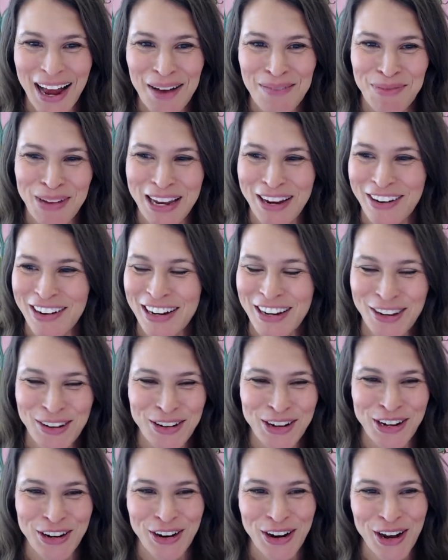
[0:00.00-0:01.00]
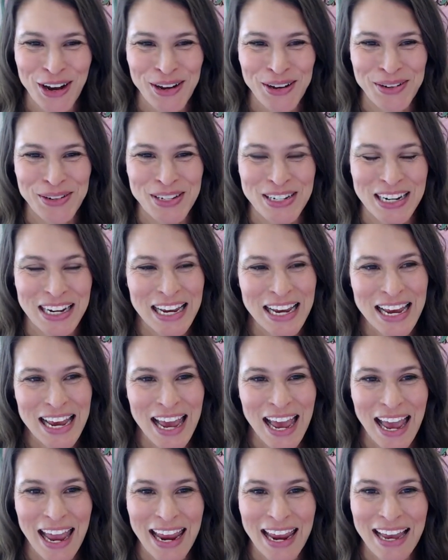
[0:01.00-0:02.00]
I'm Kari Coody, your host,
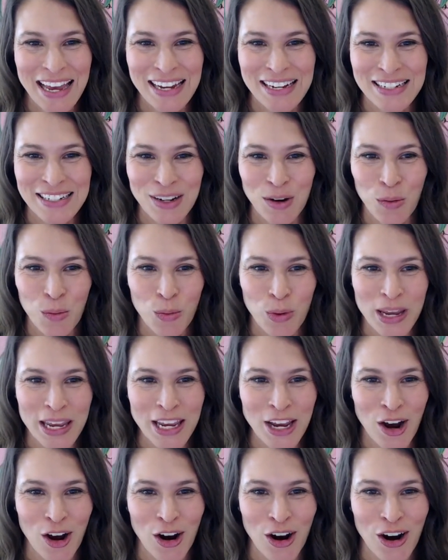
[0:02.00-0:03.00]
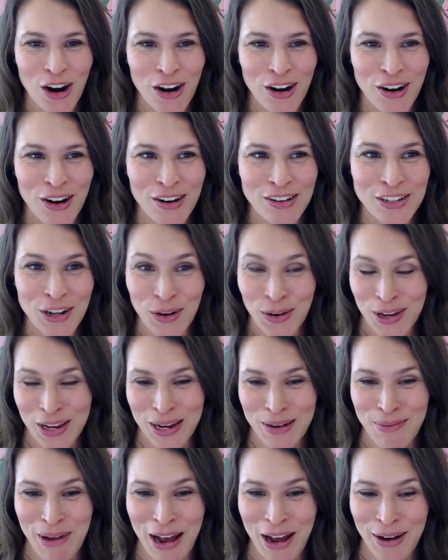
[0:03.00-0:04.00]
and we are
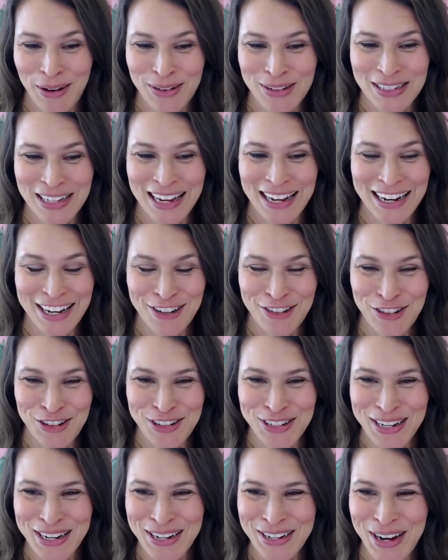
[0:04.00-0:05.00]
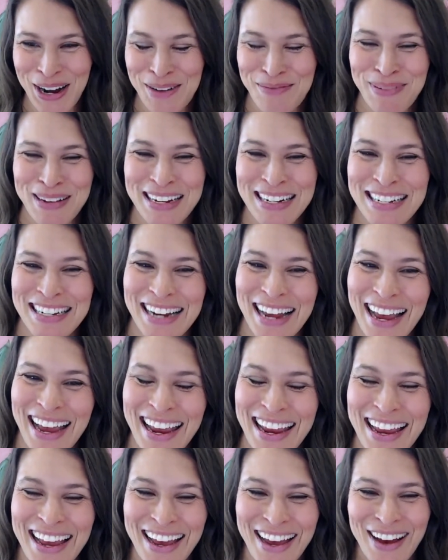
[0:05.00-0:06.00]
talking about an interesting topic
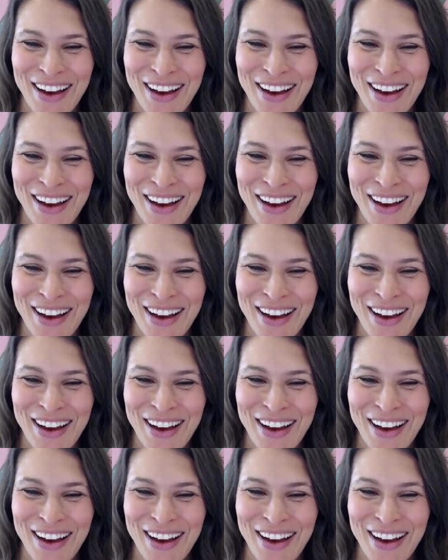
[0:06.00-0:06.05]
today.